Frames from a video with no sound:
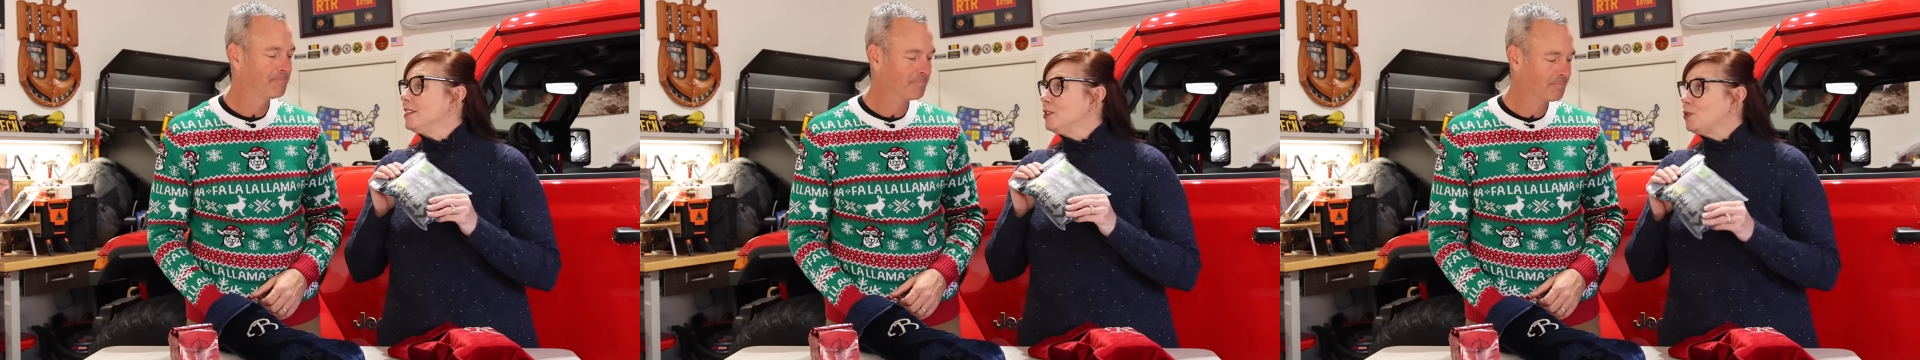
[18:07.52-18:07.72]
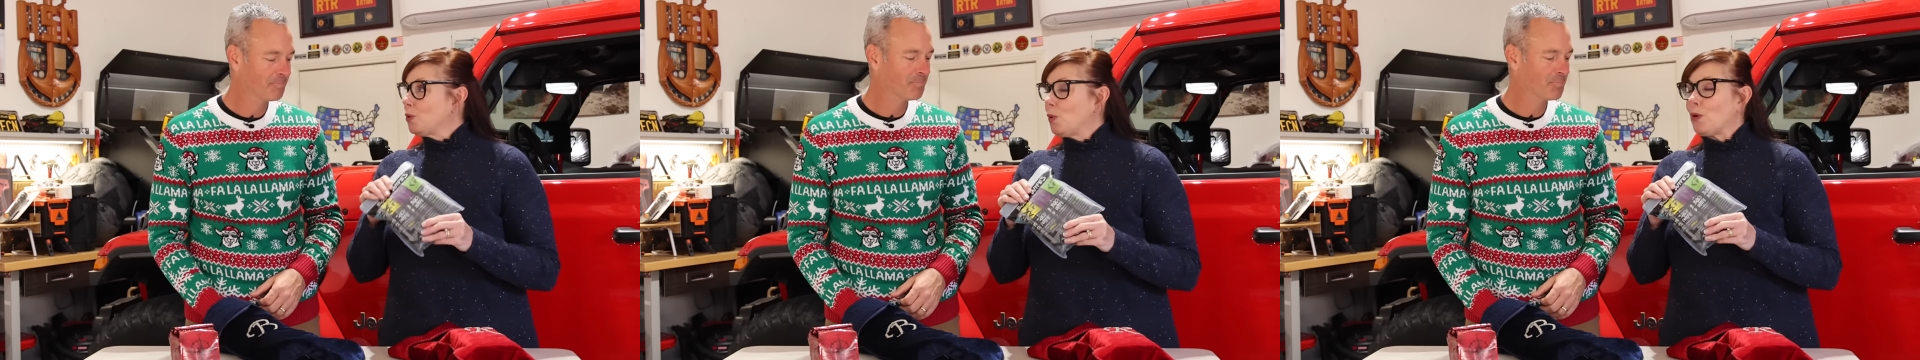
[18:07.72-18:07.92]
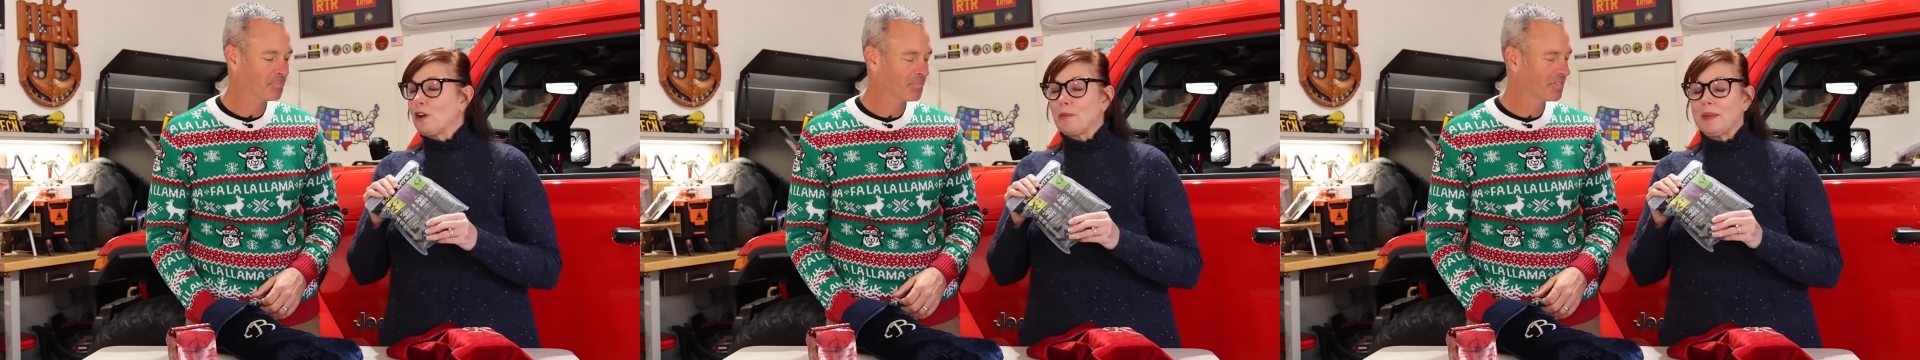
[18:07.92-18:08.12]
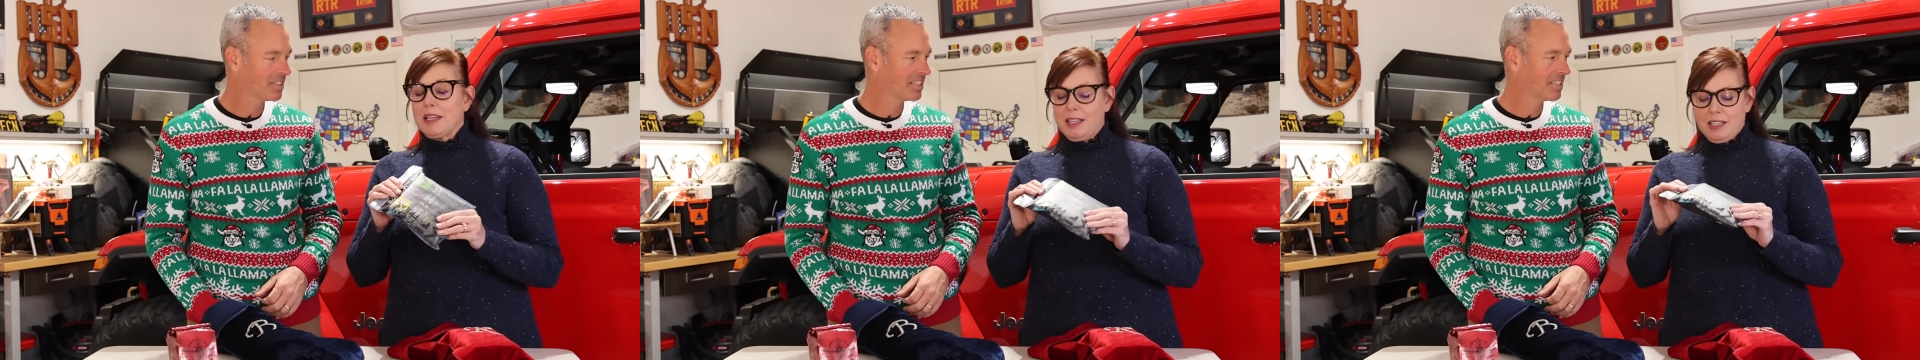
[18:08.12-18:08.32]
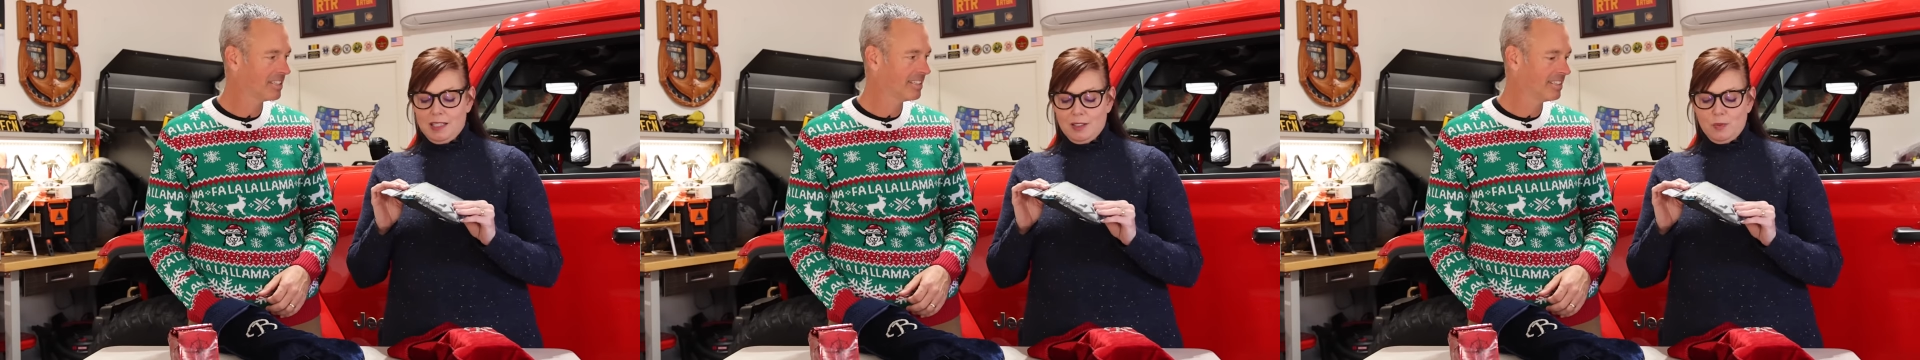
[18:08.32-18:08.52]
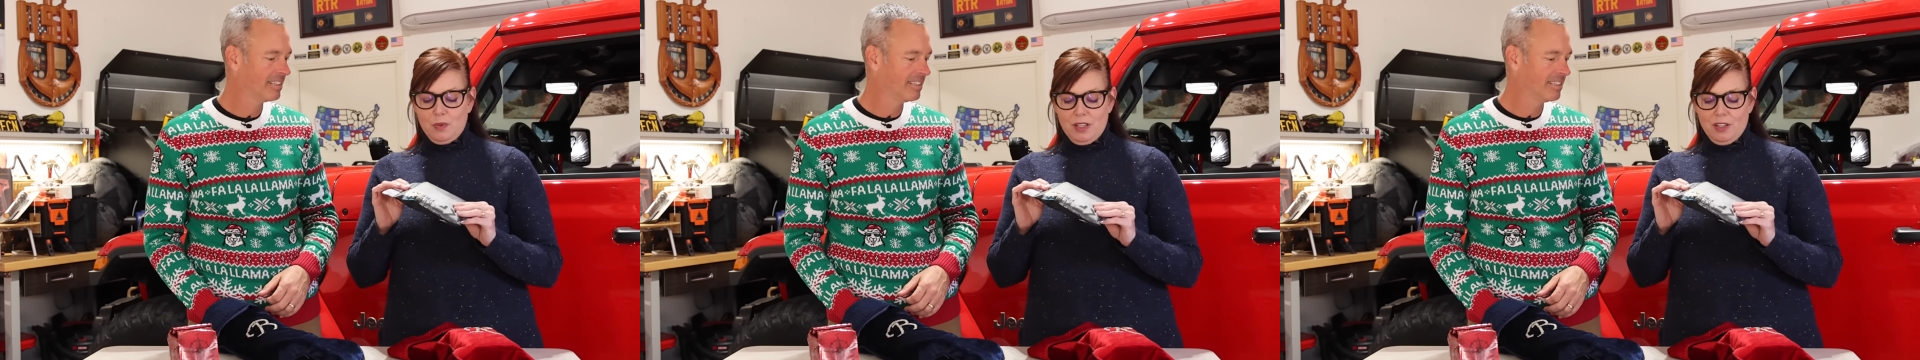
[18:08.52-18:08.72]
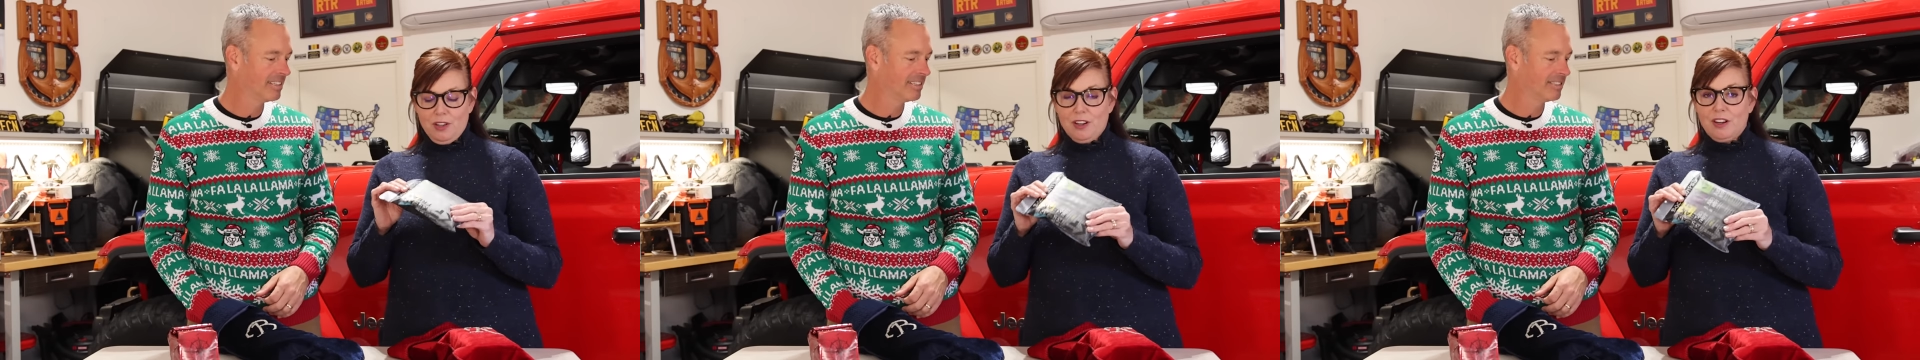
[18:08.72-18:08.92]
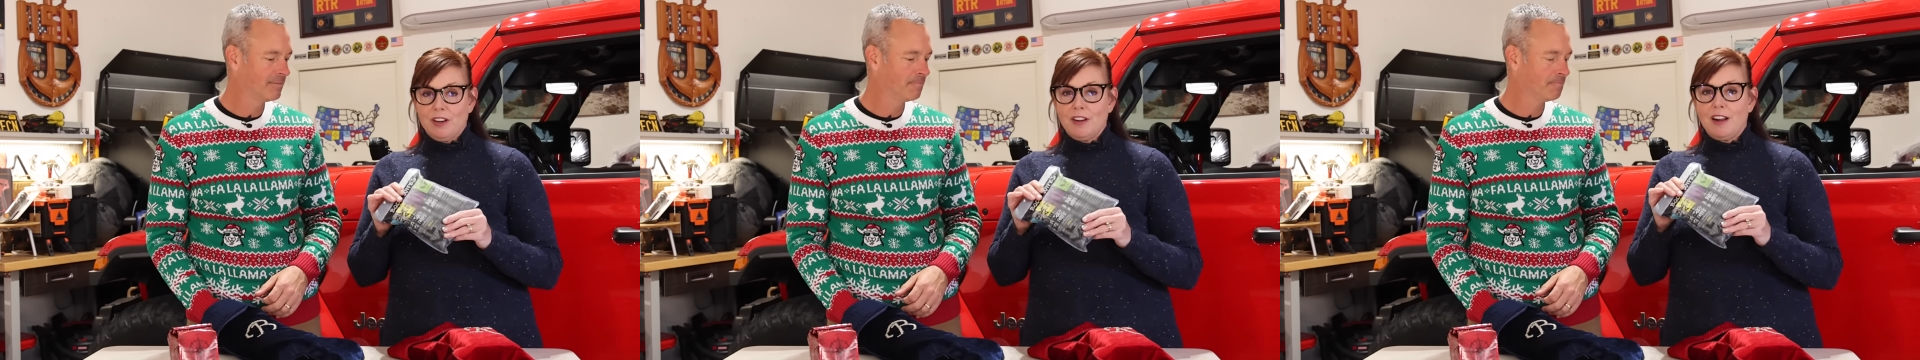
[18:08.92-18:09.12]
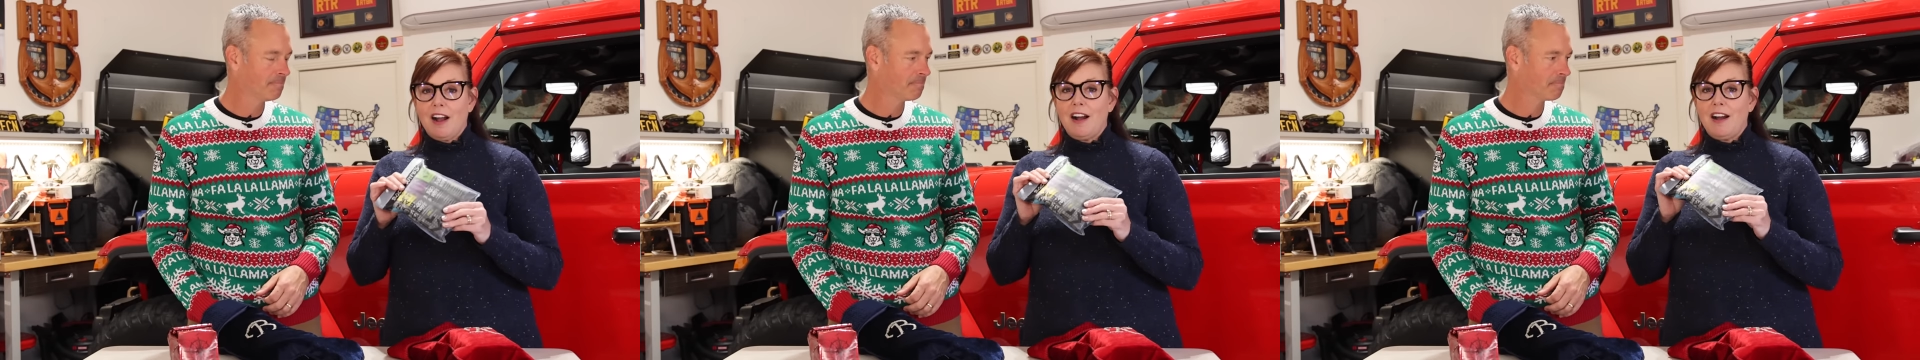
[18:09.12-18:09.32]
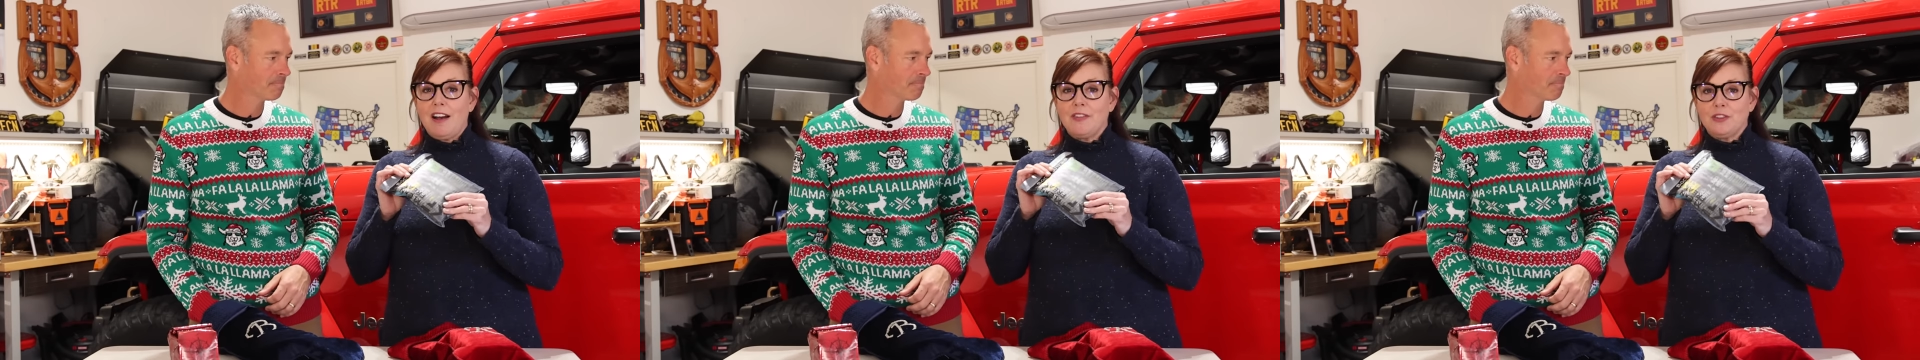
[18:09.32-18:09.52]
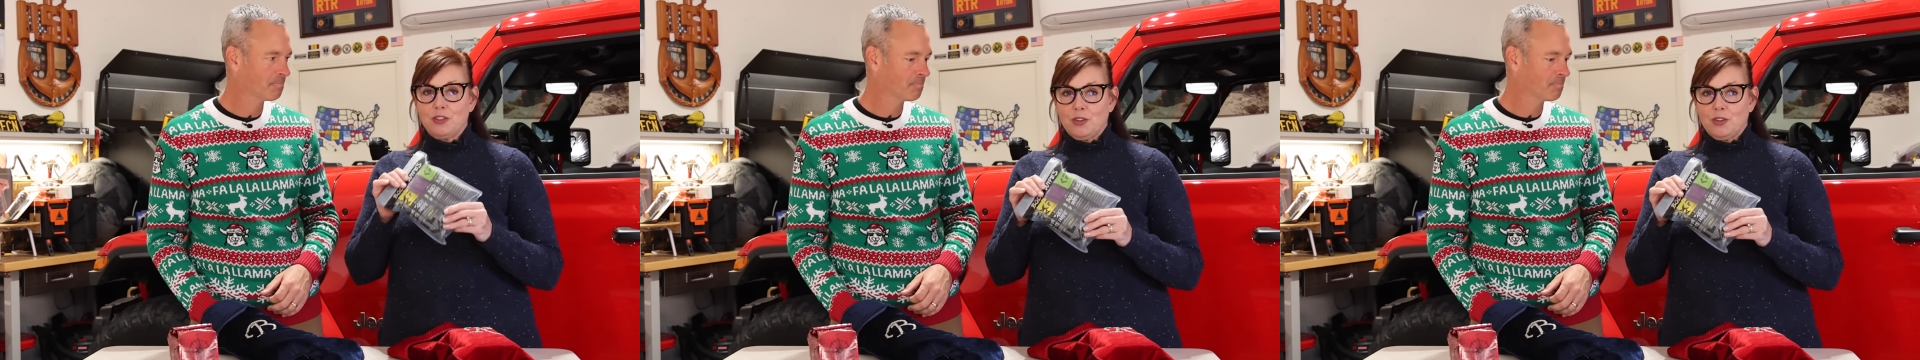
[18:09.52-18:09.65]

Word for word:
Speaker 1: adore because when you're on the